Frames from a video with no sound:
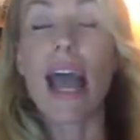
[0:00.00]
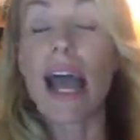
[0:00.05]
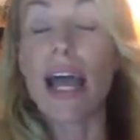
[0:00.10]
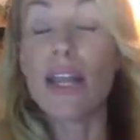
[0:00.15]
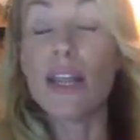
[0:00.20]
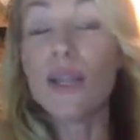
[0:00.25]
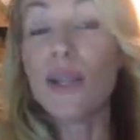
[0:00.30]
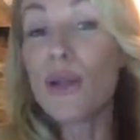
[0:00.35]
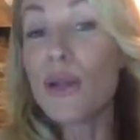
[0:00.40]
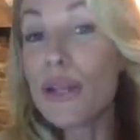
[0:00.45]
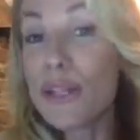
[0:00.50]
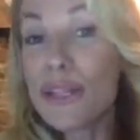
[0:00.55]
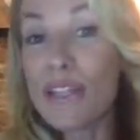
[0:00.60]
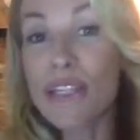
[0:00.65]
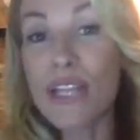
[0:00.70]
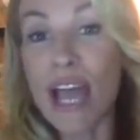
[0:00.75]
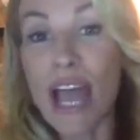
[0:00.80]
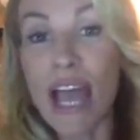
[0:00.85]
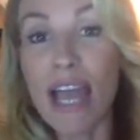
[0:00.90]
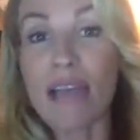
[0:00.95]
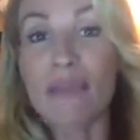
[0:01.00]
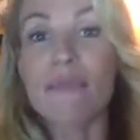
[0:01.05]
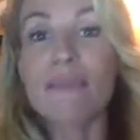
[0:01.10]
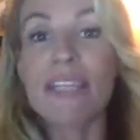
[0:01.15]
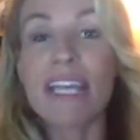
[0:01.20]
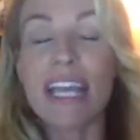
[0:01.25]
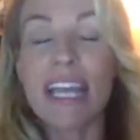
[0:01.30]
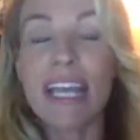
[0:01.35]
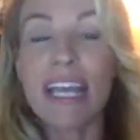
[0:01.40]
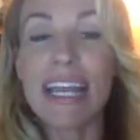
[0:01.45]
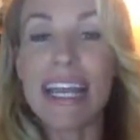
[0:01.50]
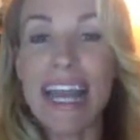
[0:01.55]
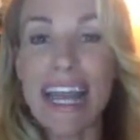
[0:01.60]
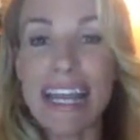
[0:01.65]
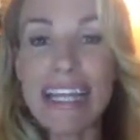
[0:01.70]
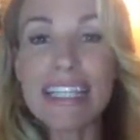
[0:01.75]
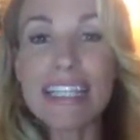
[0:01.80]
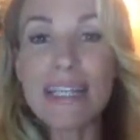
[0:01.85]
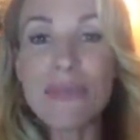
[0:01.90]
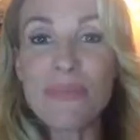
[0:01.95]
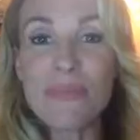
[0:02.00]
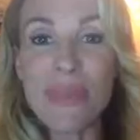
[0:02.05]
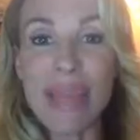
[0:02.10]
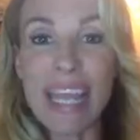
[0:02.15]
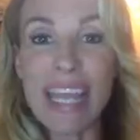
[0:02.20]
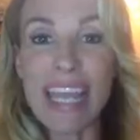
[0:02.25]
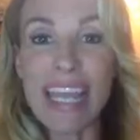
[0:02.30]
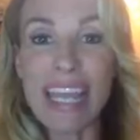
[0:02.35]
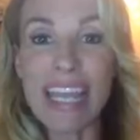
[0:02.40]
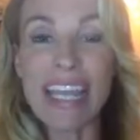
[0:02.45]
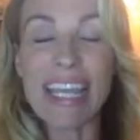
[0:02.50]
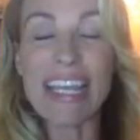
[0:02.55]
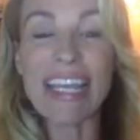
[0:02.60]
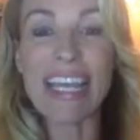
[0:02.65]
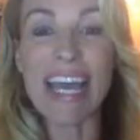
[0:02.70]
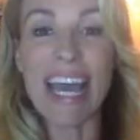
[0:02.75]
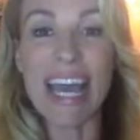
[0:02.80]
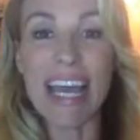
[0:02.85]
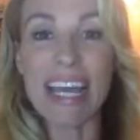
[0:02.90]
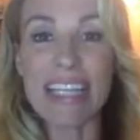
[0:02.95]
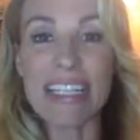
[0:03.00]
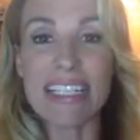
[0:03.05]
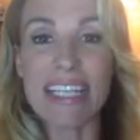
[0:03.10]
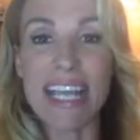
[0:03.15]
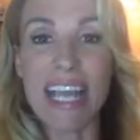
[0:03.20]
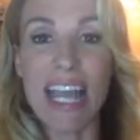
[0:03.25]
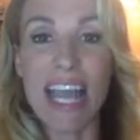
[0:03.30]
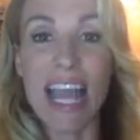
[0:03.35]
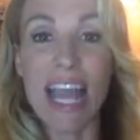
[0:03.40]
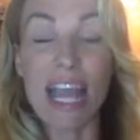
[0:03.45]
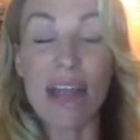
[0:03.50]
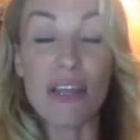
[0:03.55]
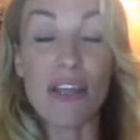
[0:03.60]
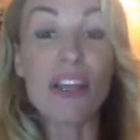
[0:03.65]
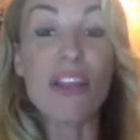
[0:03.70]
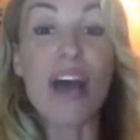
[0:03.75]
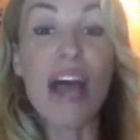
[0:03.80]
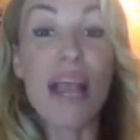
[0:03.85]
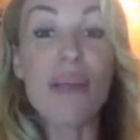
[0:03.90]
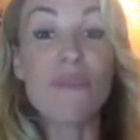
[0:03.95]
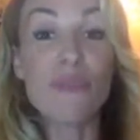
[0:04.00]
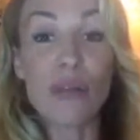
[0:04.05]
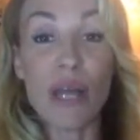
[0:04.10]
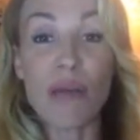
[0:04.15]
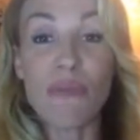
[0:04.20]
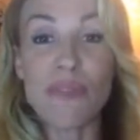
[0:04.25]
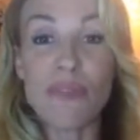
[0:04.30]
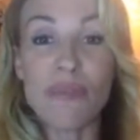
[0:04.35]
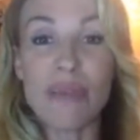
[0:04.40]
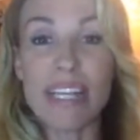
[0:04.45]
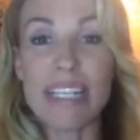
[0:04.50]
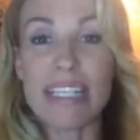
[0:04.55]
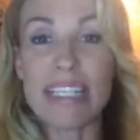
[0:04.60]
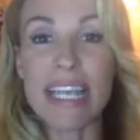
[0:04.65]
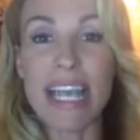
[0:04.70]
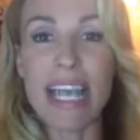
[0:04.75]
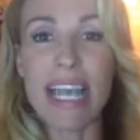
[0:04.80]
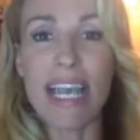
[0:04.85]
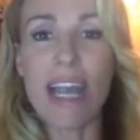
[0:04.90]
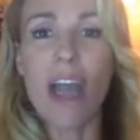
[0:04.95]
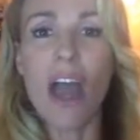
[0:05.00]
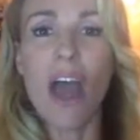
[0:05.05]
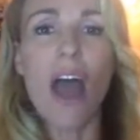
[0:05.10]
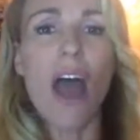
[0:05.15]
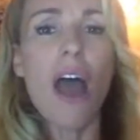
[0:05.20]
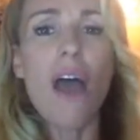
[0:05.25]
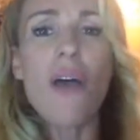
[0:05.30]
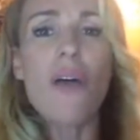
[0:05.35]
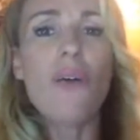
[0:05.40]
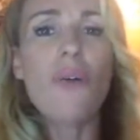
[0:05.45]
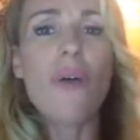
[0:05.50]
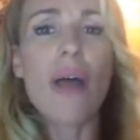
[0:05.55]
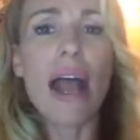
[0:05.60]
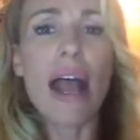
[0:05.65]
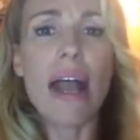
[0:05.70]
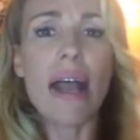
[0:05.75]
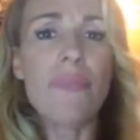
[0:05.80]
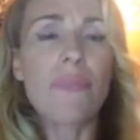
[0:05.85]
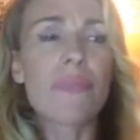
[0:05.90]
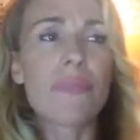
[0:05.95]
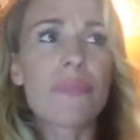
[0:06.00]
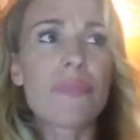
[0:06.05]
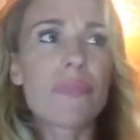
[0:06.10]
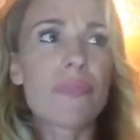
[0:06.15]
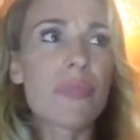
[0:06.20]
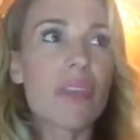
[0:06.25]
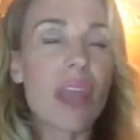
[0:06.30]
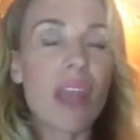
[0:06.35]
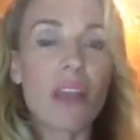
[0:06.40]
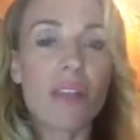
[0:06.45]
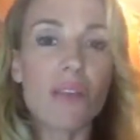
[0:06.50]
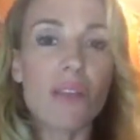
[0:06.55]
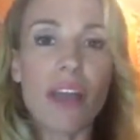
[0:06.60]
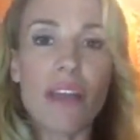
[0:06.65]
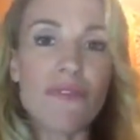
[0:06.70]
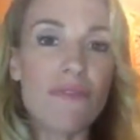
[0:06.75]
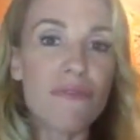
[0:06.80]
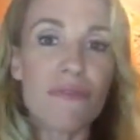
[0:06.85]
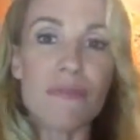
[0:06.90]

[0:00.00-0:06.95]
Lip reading: a lot of the times it ends up being that a client will come to me and say, look, I've